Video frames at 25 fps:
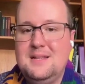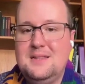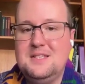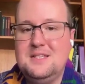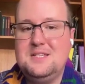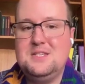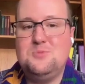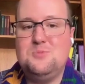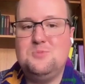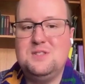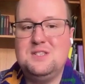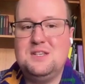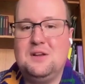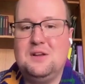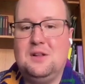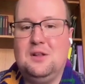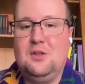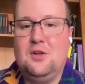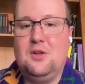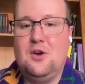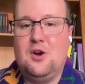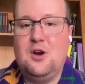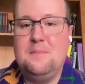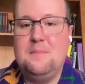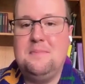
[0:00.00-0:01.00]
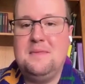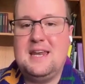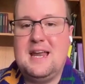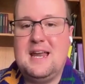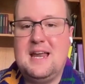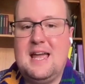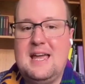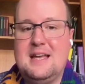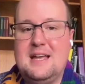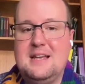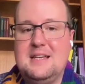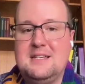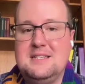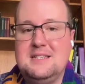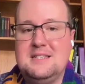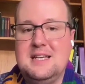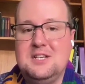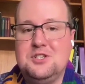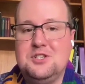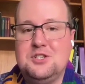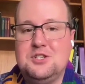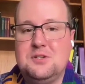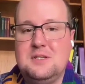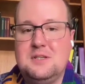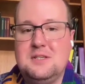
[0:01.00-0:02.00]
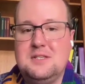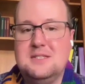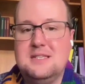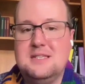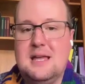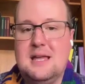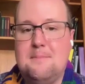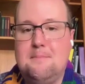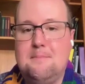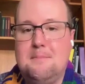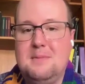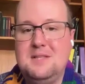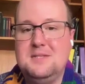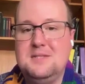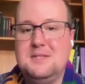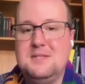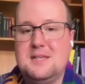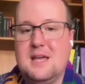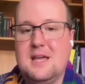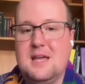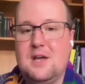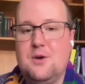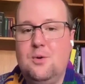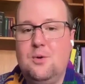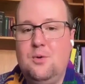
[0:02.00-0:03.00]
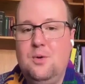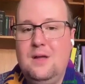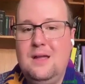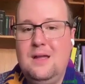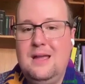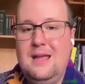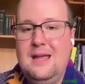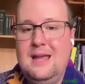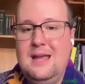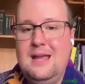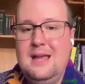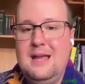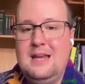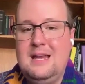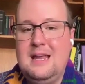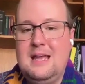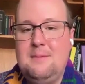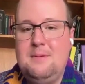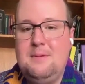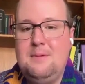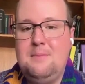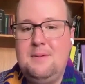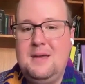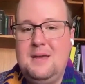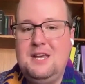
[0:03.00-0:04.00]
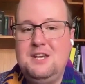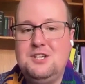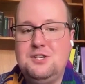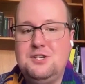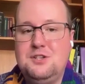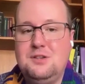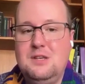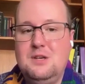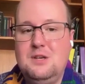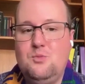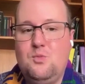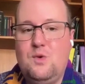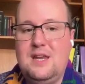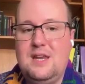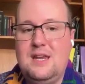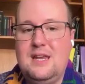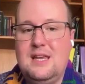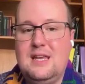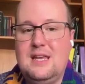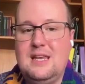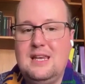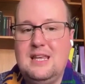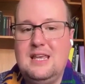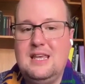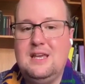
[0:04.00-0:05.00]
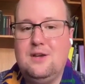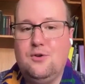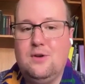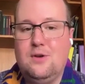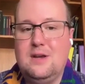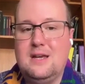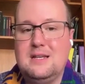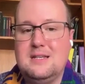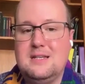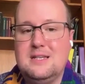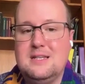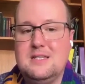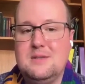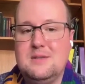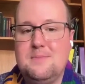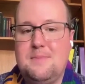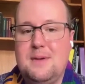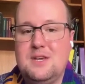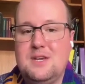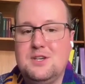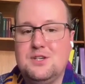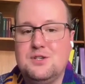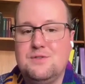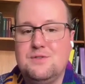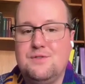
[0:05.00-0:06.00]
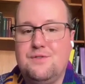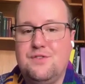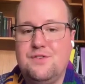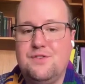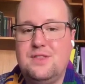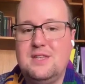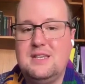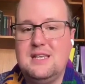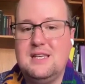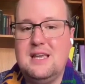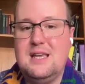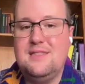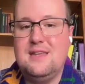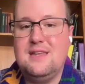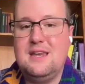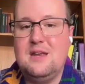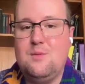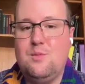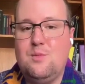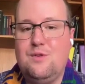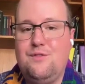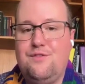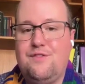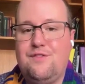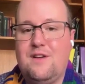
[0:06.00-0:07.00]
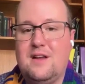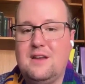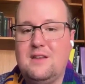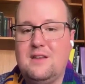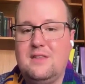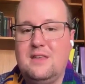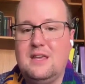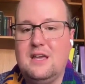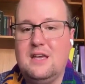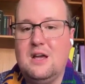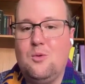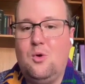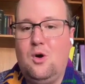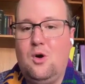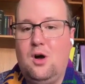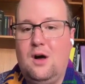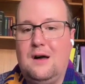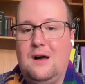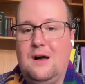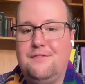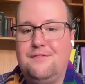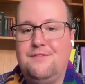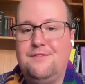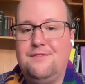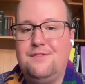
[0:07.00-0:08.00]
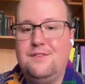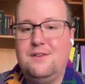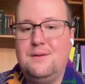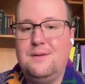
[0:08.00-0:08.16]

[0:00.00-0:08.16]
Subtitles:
This was an alarm that I had intentionally set months ago, and had been patiently waiting in eager anticipation for the day that it would finally go off.